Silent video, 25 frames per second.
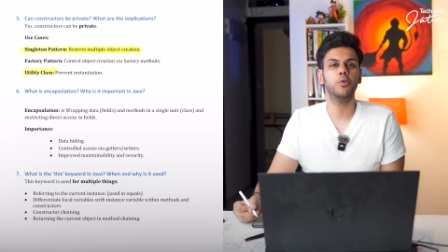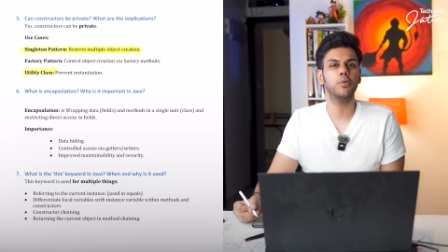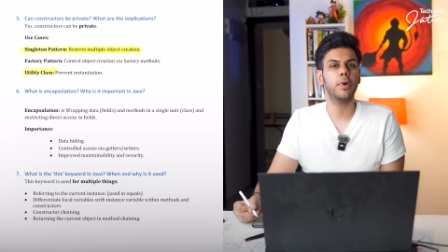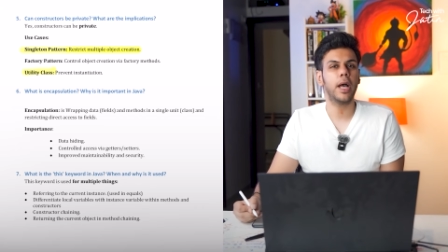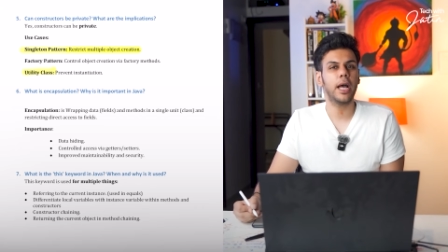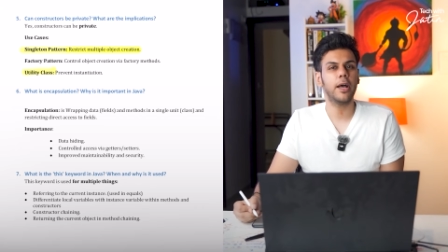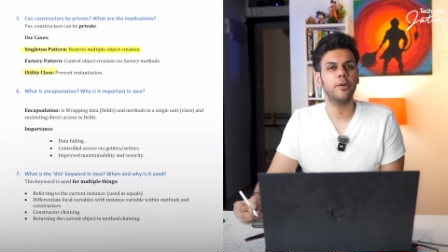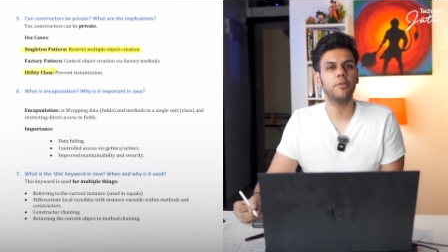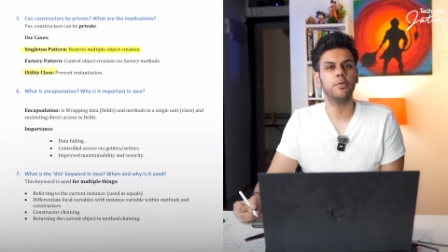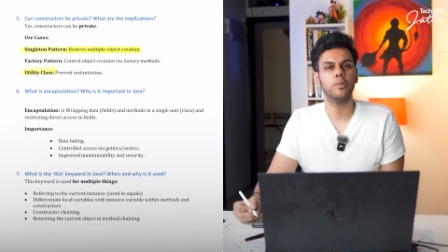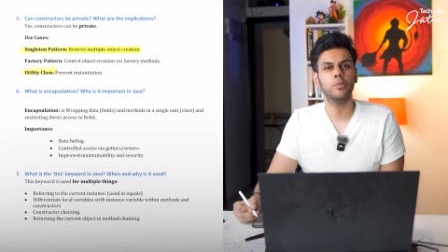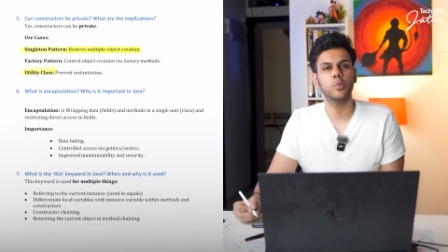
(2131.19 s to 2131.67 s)
to
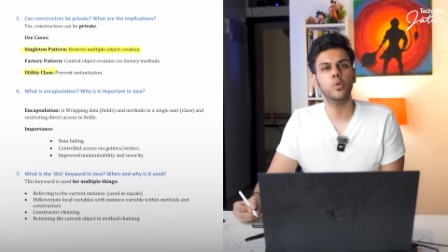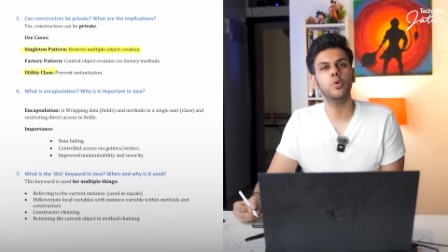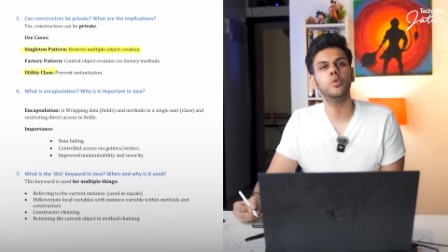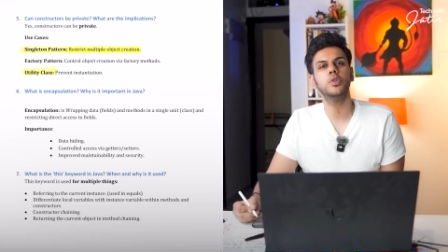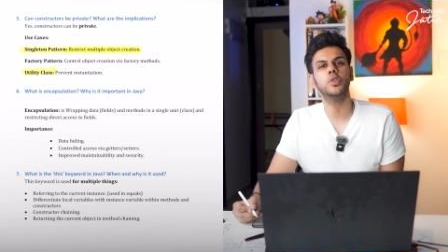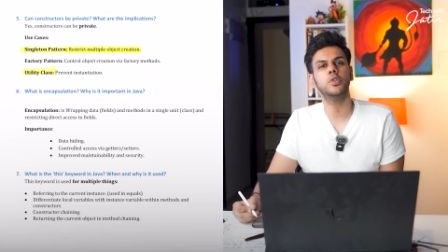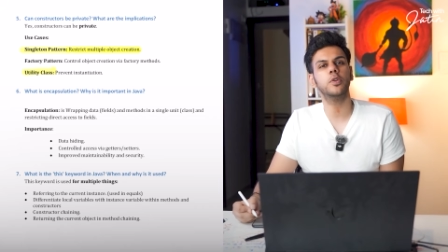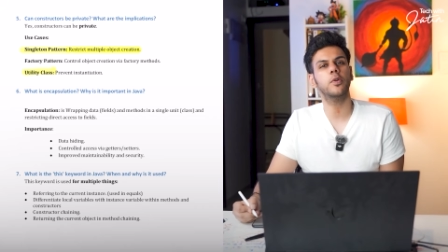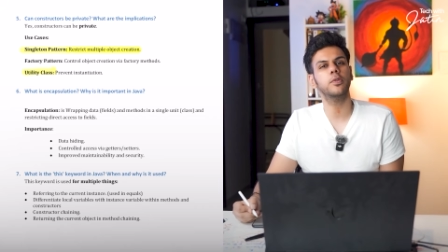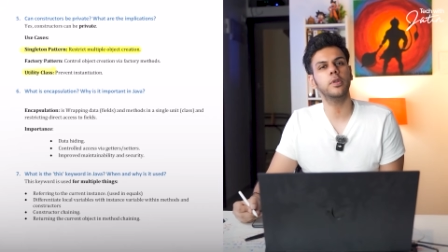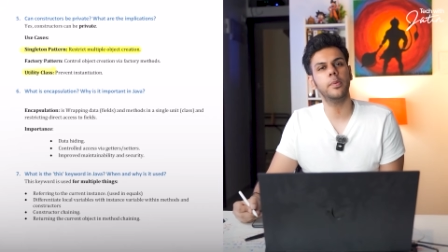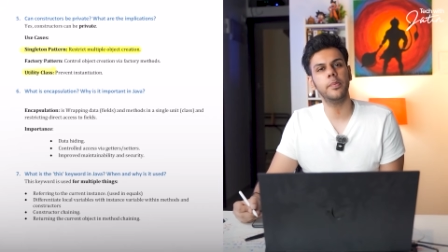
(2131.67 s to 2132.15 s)
have
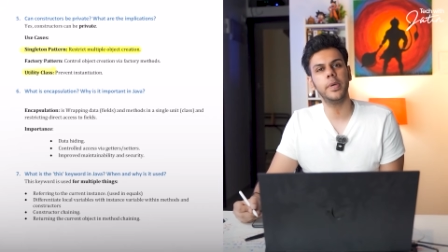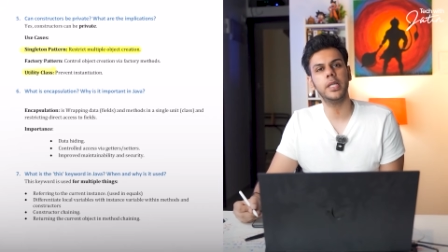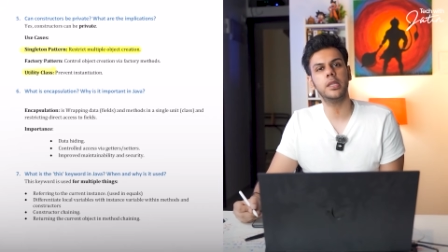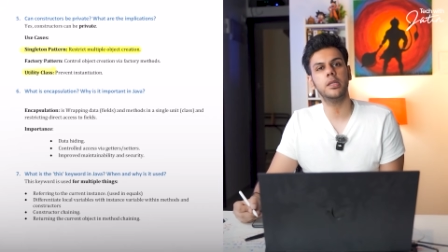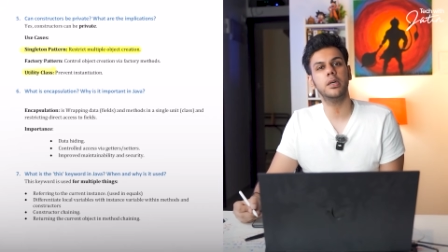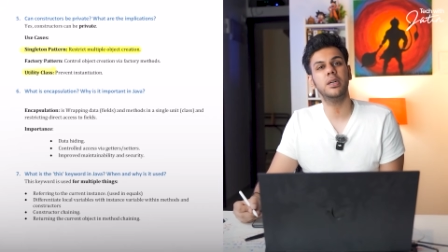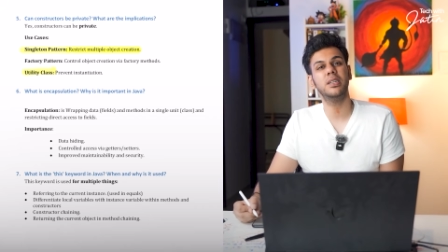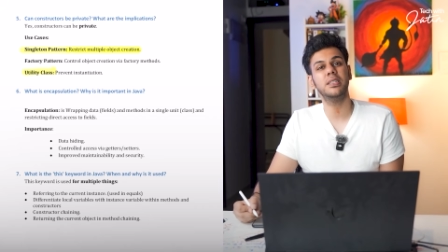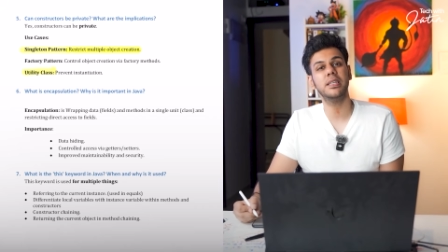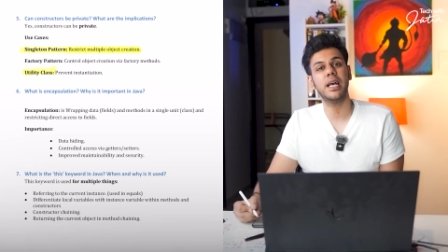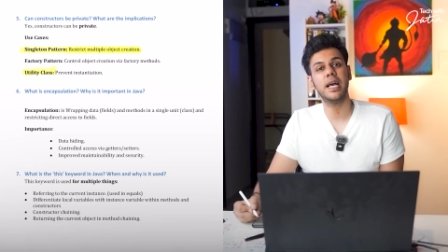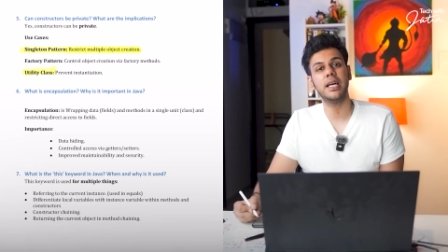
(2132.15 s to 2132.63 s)
most of the
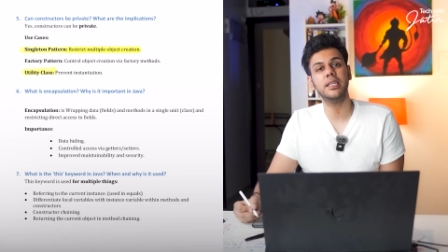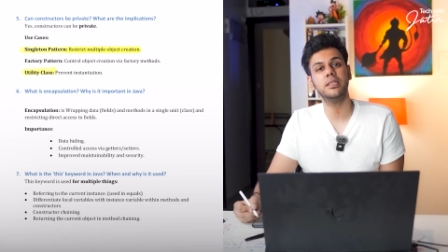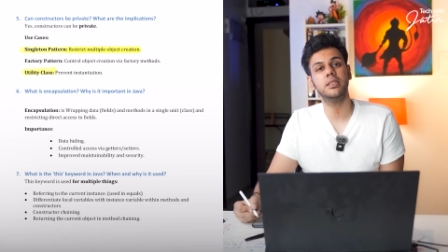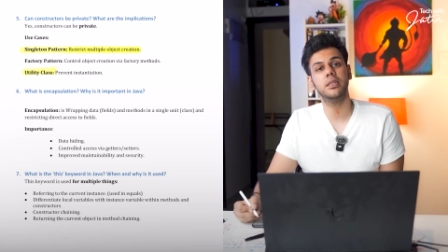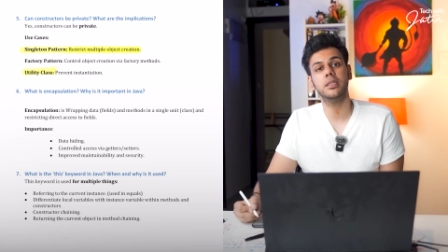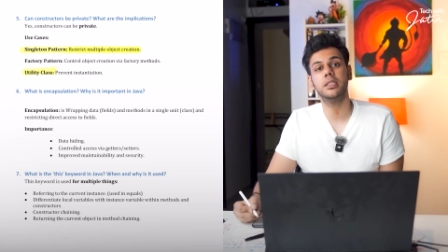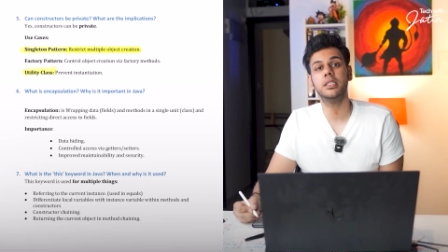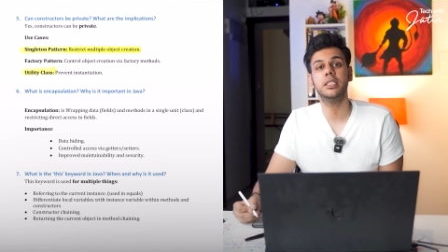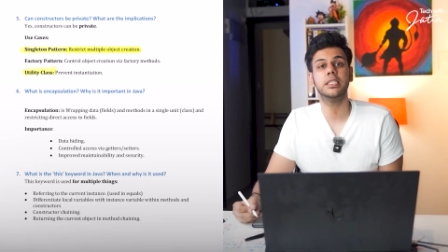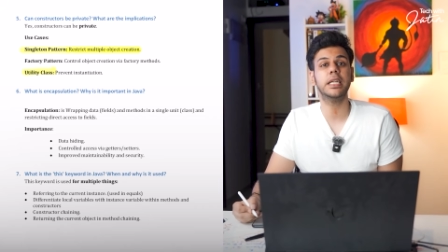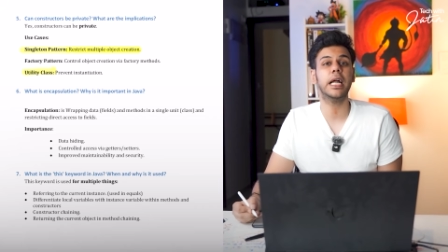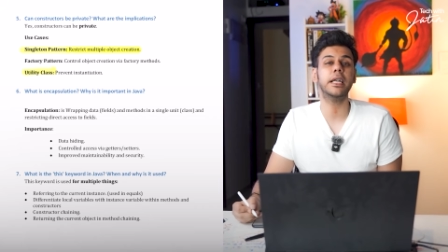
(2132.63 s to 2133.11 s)
methods as
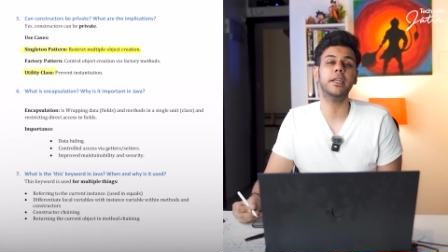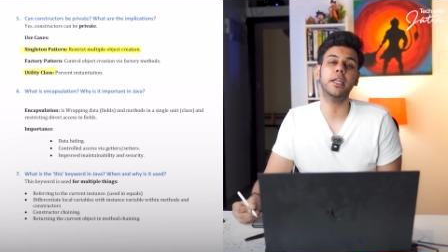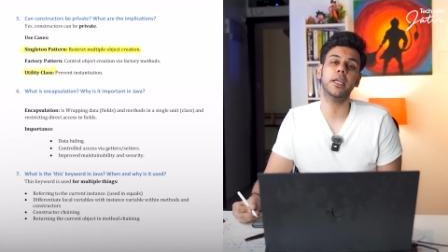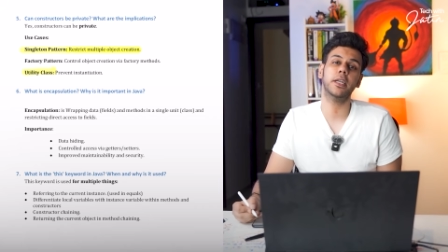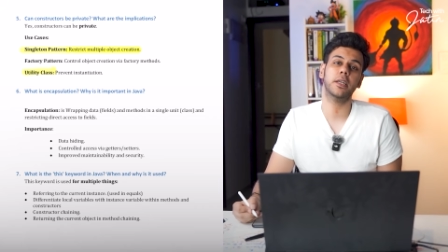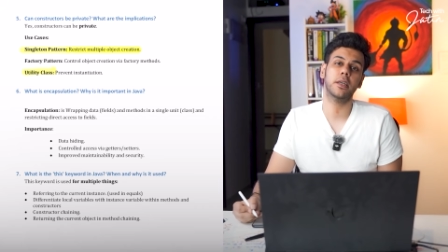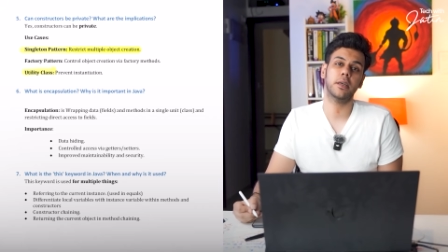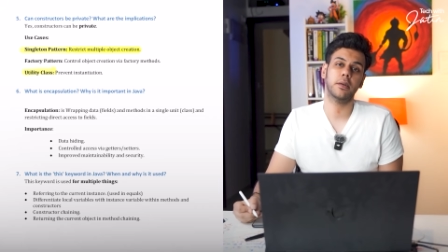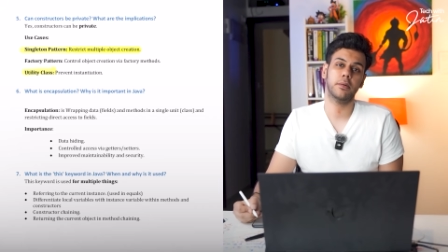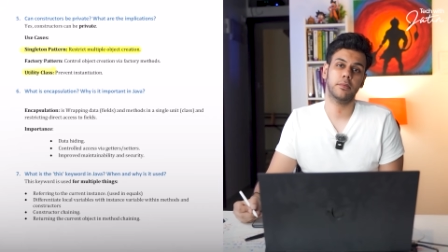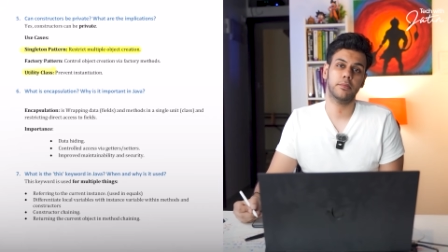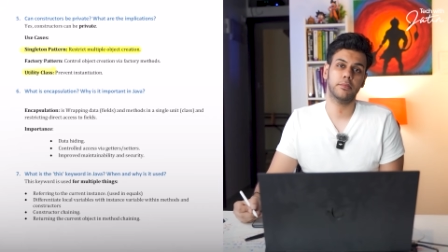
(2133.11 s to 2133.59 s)

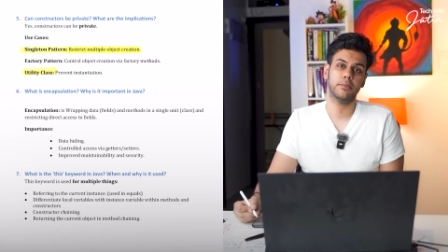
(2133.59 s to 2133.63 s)
static.